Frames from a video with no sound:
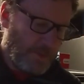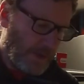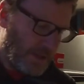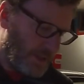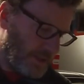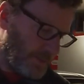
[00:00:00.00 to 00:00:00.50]

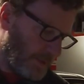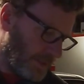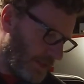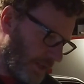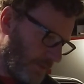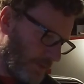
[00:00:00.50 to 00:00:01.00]
mechanism.
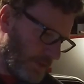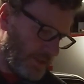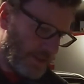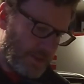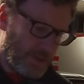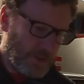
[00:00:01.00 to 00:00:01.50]
It's like when you
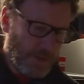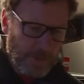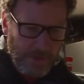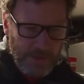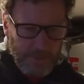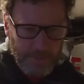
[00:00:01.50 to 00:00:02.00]
see the
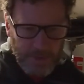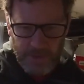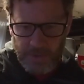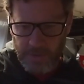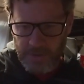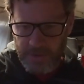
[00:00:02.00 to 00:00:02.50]
Torx, some of the
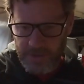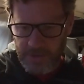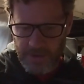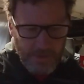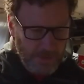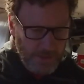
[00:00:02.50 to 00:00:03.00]
Torx
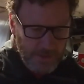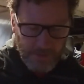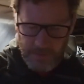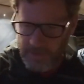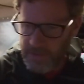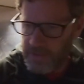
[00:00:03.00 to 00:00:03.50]
security
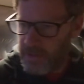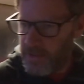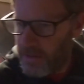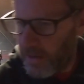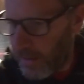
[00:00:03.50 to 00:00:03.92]
Torx